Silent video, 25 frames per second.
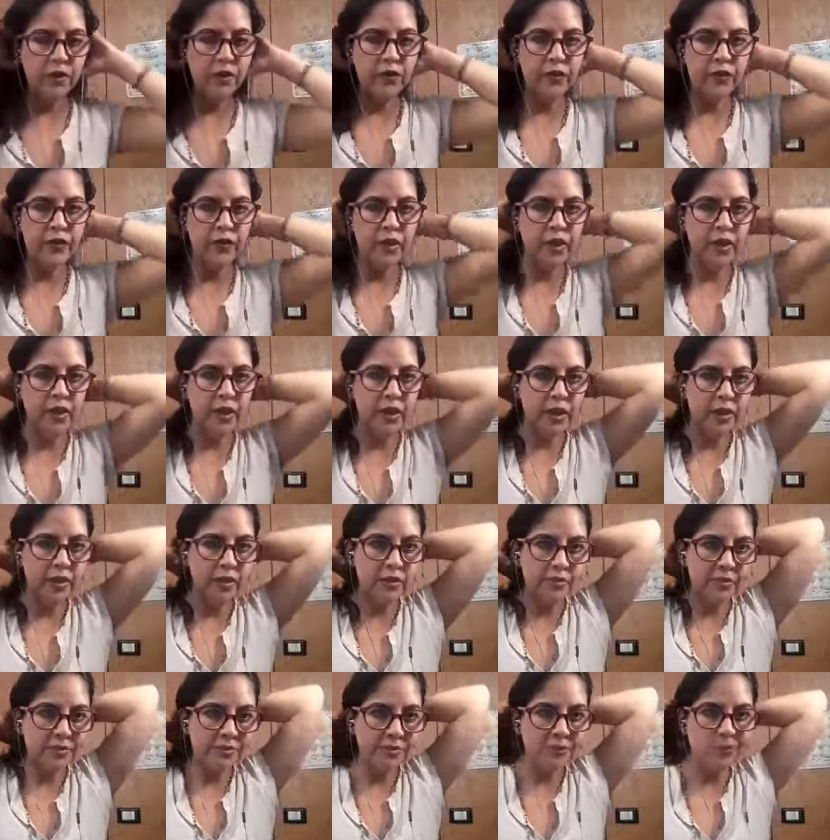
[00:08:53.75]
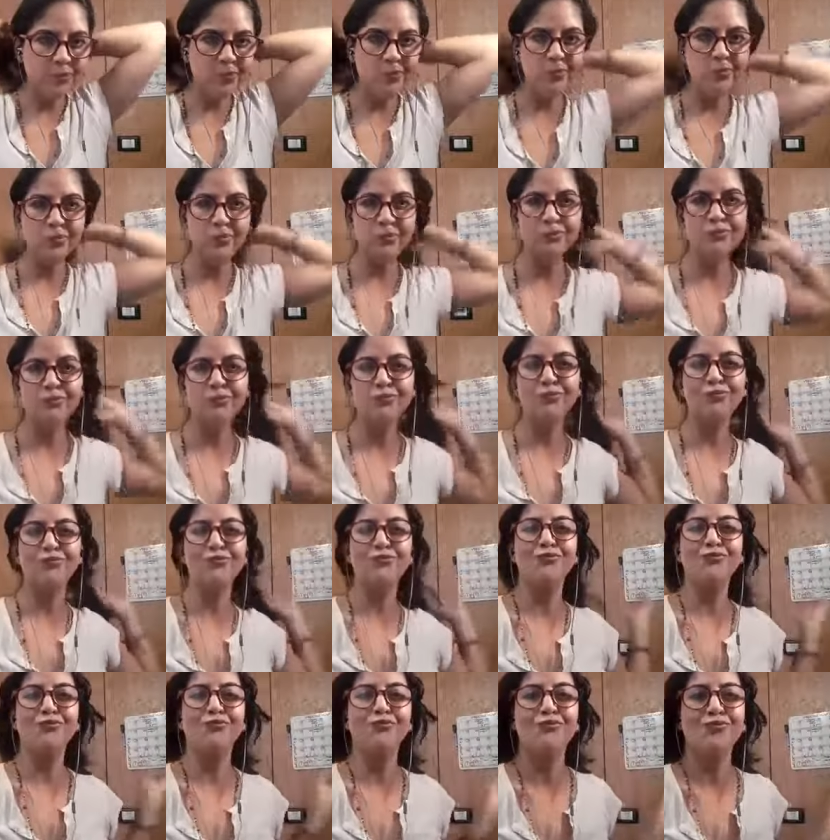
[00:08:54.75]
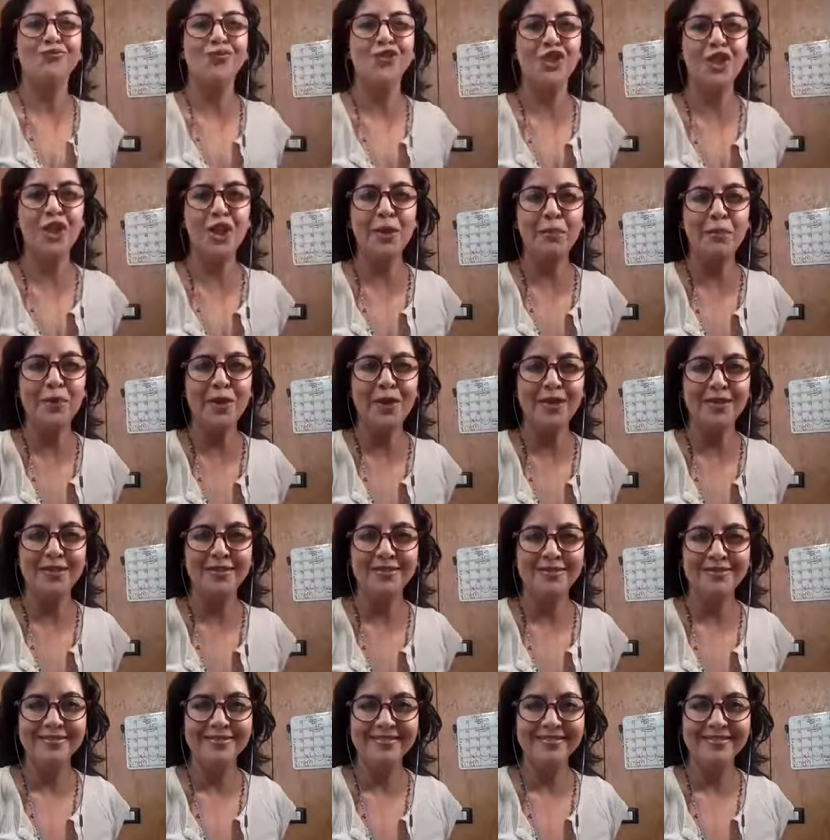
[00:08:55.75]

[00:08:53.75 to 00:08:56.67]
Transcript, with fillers: feeling chippy,